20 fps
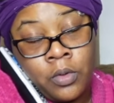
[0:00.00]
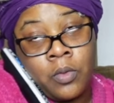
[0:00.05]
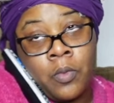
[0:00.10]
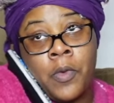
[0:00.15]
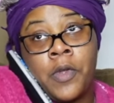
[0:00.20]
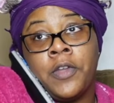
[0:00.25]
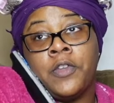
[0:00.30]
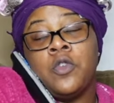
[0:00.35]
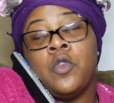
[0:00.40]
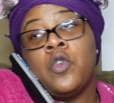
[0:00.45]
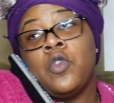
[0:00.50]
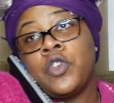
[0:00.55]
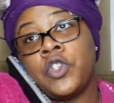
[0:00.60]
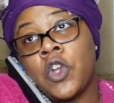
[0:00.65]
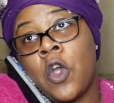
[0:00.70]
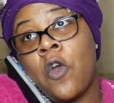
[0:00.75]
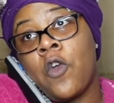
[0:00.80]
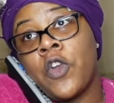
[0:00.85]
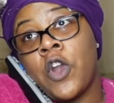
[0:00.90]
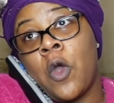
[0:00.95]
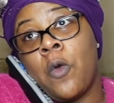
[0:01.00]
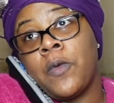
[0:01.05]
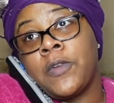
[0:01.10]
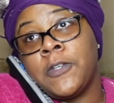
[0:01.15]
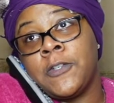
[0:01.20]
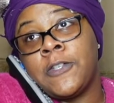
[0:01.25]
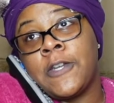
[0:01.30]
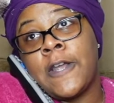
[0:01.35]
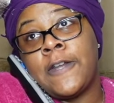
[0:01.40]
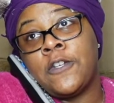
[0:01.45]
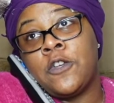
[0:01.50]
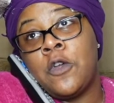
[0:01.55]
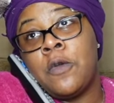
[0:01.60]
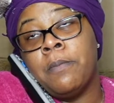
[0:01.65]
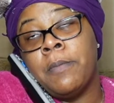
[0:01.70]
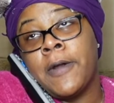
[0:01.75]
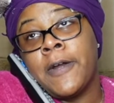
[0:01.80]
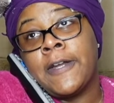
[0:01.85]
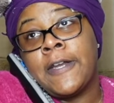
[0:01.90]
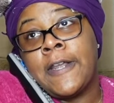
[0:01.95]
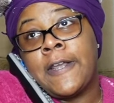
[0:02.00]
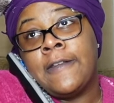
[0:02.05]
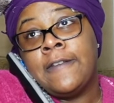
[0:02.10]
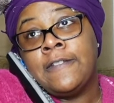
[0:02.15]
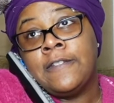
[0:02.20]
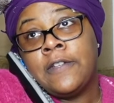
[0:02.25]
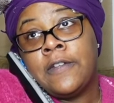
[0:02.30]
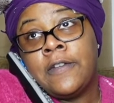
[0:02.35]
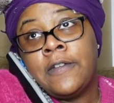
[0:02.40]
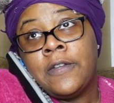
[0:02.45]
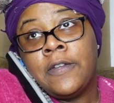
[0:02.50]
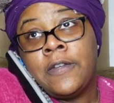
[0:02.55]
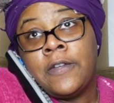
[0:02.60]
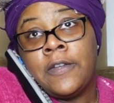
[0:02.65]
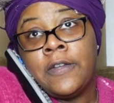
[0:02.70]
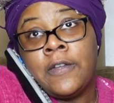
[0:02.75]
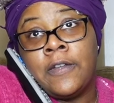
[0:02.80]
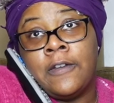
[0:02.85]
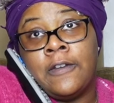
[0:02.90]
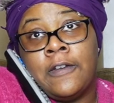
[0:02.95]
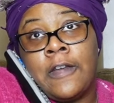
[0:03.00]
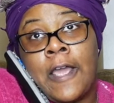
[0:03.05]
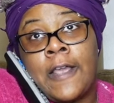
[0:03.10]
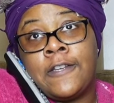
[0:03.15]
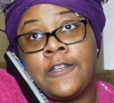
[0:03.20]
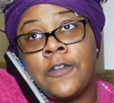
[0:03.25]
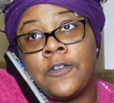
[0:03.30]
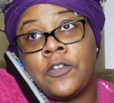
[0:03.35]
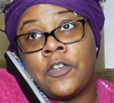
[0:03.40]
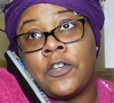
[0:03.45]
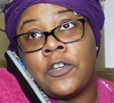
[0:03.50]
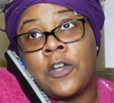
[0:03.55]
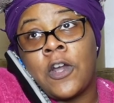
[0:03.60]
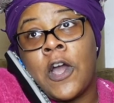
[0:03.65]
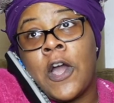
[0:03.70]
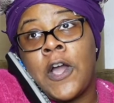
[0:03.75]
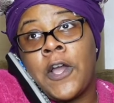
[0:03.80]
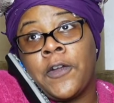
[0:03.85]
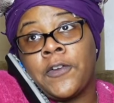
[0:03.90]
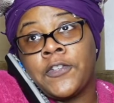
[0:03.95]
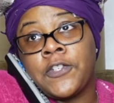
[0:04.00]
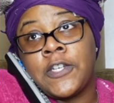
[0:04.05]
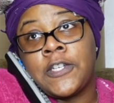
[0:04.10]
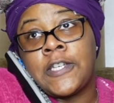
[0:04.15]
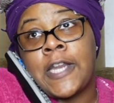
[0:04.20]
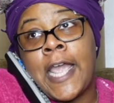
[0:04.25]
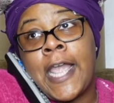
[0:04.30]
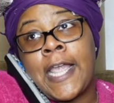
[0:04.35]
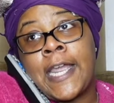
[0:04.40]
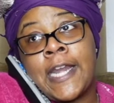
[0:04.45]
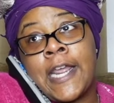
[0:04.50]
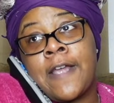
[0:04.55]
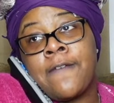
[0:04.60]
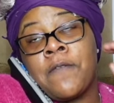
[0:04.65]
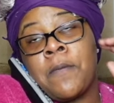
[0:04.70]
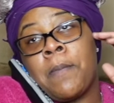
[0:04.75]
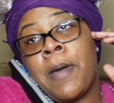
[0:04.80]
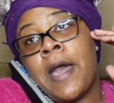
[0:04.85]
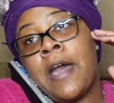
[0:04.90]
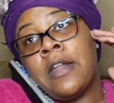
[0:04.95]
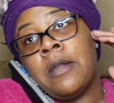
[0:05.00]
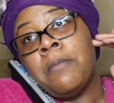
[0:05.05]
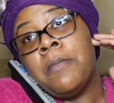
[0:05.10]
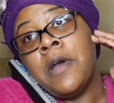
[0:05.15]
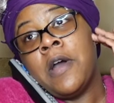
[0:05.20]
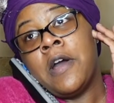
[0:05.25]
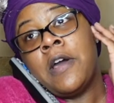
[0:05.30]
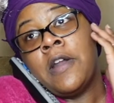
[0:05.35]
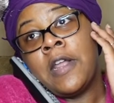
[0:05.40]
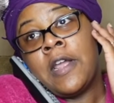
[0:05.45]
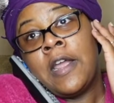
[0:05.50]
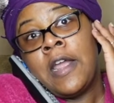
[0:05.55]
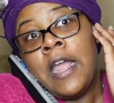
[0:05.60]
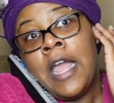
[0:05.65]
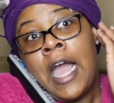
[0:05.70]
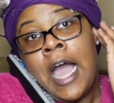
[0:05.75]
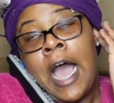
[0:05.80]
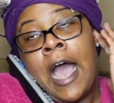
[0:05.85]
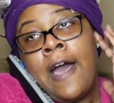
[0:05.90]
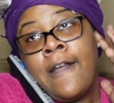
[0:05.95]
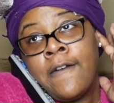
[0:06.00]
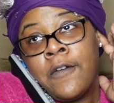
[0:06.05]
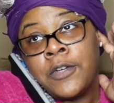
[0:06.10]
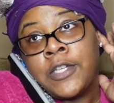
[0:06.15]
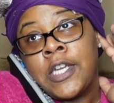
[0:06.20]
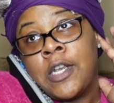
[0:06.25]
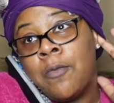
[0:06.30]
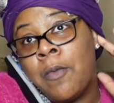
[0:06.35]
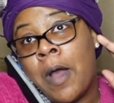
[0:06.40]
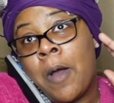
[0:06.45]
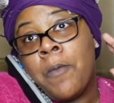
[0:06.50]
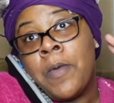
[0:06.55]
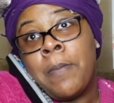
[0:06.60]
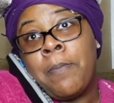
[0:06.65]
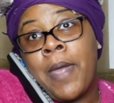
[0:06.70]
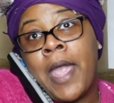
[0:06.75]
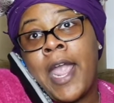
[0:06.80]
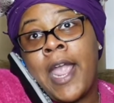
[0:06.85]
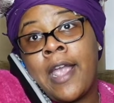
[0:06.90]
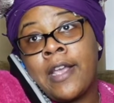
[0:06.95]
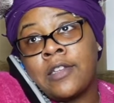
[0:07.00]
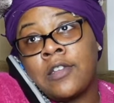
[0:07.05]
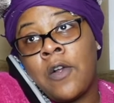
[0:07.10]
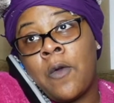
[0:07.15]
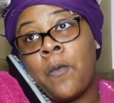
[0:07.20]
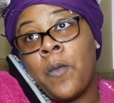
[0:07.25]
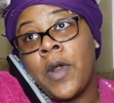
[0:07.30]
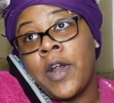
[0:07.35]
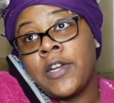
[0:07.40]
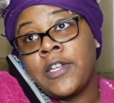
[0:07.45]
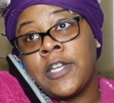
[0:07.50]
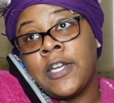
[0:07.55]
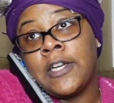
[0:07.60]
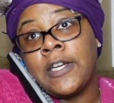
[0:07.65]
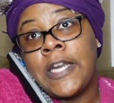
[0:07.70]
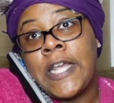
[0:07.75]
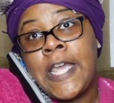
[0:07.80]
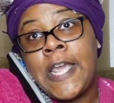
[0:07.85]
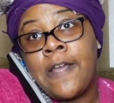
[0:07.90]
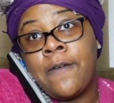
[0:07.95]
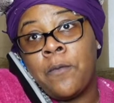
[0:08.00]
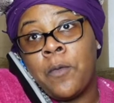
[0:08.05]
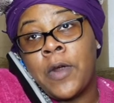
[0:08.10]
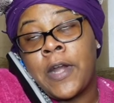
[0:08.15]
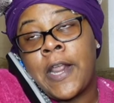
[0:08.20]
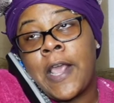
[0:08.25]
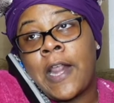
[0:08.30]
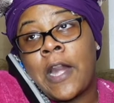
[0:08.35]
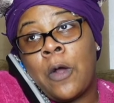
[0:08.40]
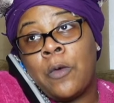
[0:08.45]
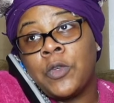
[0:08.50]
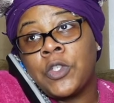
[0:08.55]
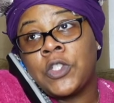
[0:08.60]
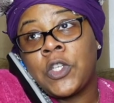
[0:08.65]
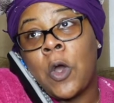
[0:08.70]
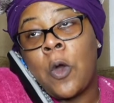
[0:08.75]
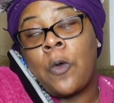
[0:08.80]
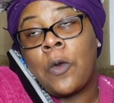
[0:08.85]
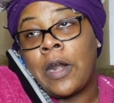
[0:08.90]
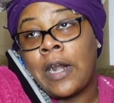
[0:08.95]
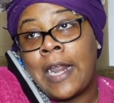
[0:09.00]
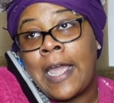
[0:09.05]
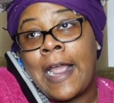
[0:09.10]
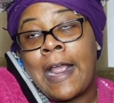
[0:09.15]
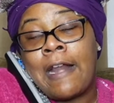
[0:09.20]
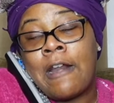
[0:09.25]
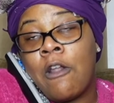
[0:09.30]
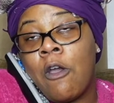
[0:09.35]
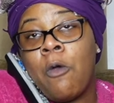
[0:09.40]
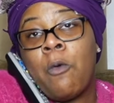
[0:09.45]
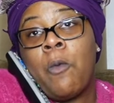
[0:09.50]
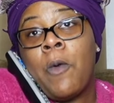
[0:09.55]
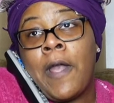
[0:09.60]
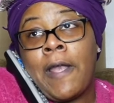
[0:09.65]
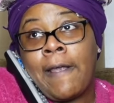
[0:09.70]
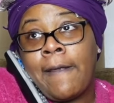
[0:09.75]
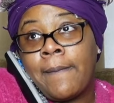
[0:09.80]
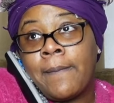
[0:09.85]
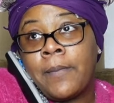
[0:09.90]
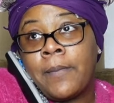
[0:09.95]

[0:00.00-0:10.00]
Well, you sure know what to say too, Bernice. Congress is taking everybody's money. I don't see why we paying somewhere to live where they don't stole the land no way.